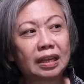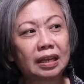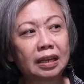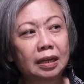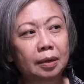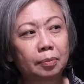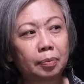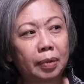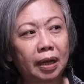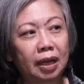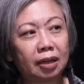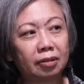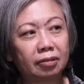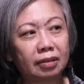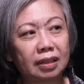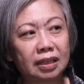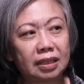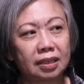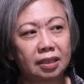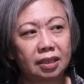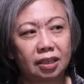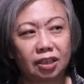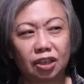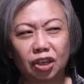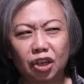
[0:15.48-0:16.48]
about
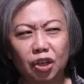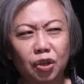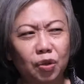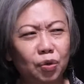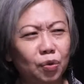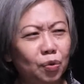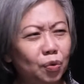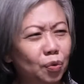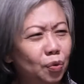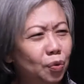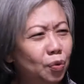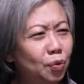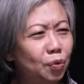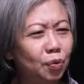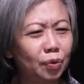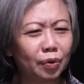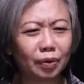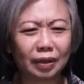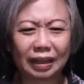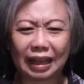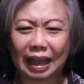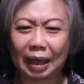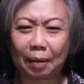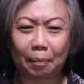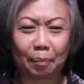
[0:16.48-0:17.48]
this new
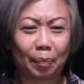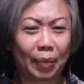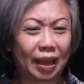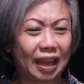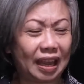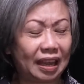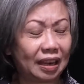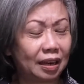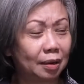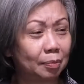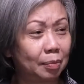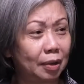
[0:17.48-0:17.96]
campaign